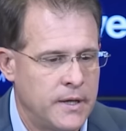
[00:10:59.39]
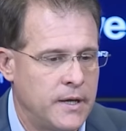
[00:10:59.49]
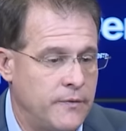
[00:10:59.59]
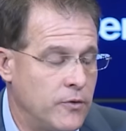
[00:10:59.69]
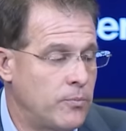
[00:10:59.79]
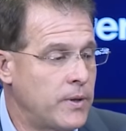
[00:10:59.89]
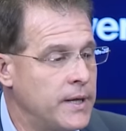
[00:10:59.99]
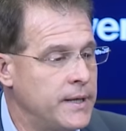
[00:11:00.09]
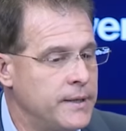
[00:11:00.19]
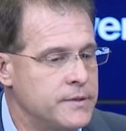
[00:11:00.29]
they'll
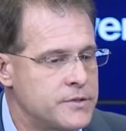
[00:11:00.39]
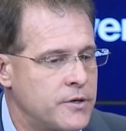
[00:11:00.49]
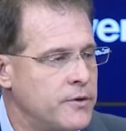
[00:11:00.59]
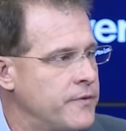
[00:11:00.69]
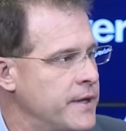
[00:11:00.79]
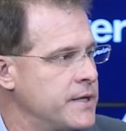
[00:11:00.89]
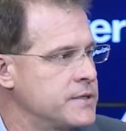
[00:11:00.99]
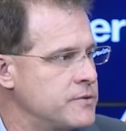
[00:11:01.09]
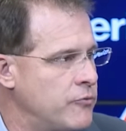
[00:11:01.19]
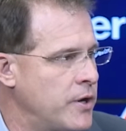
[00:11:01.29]
play in certain
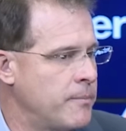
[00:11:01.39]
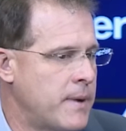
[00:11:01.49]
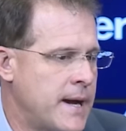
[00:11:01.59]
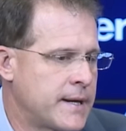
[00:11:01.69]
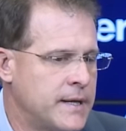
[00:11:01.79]
things running back.